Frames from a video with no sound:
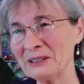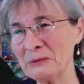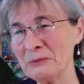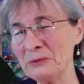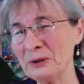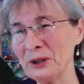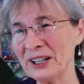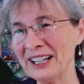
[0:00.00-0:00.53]
the
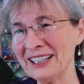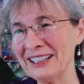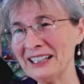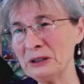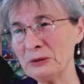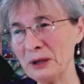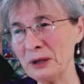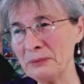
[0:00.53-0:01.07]
more ready
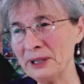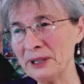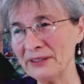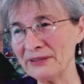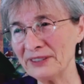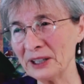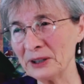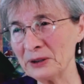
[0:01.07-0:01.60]
you will be
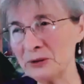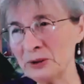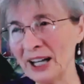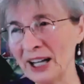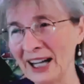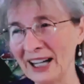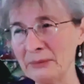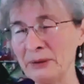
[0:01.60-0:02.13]
after you
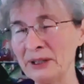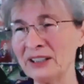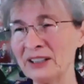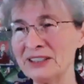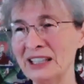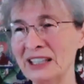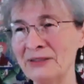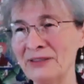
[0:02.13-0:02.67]
die,
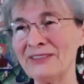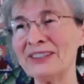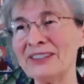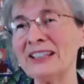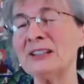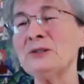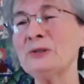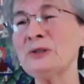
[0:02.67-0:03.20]
because if
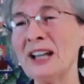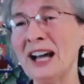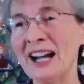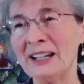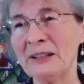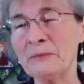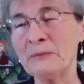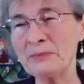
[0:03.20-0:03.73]
after you die,